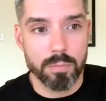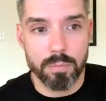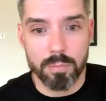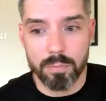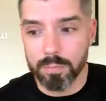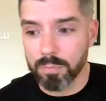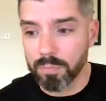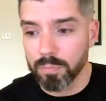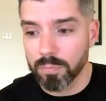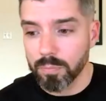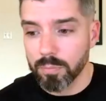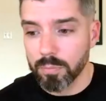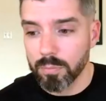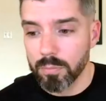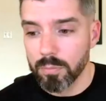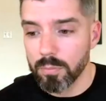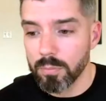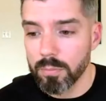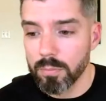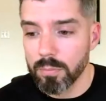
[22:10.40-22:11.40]

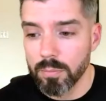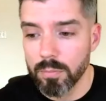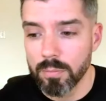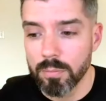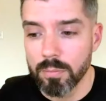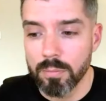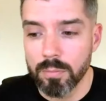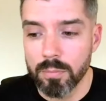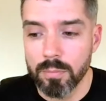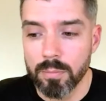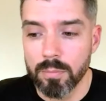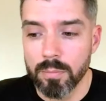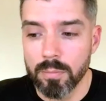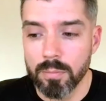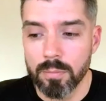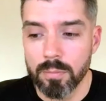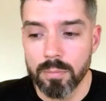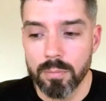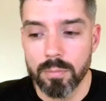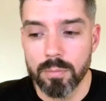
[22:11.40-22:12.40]

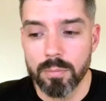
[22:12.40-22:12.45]
(silence)